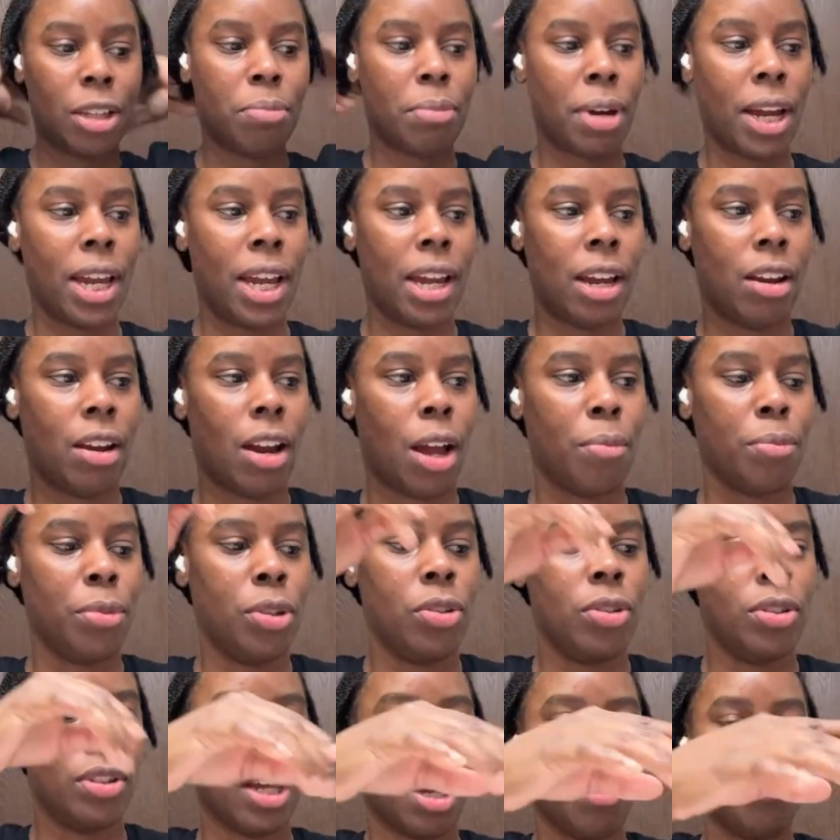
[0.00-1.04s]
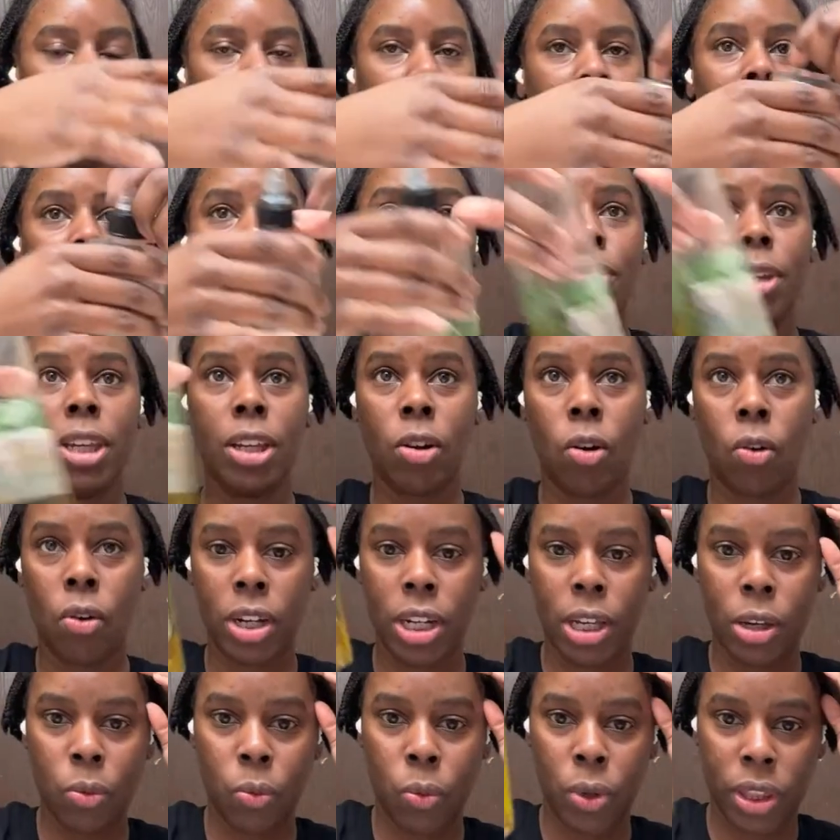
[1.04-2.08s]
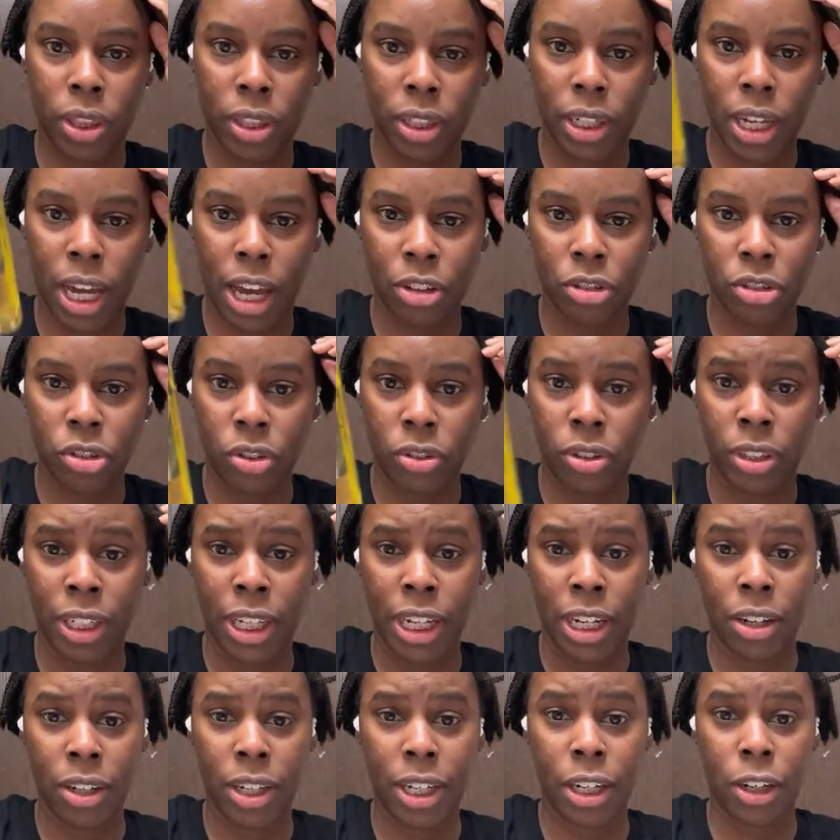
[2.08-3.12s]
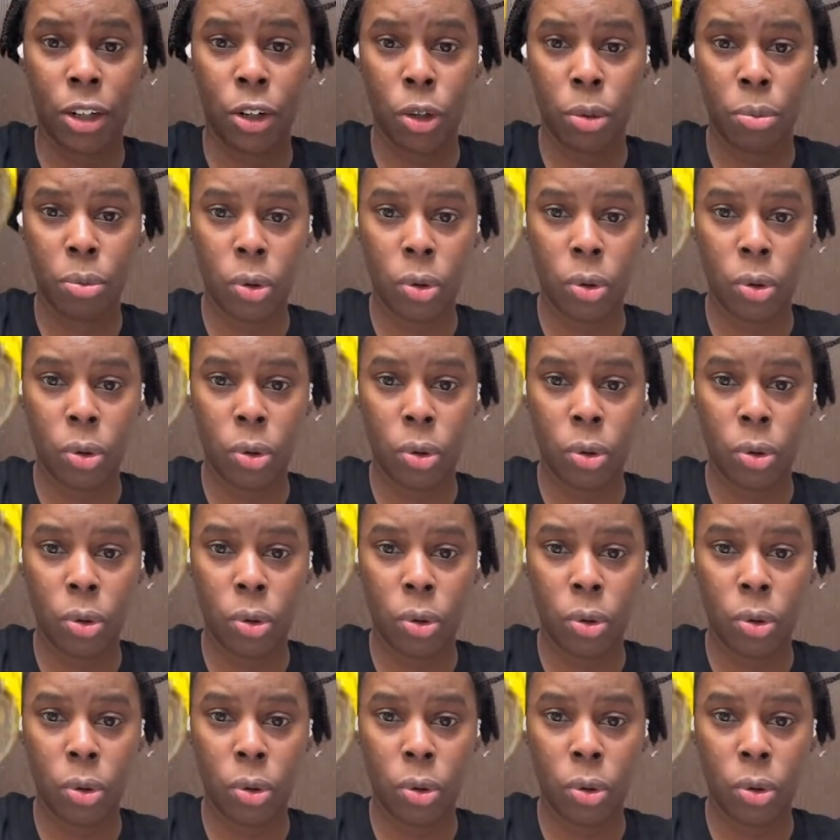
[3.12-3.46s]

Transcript: my hair. I'm maybe going in with the Dodge Soap and Hair Care Herbal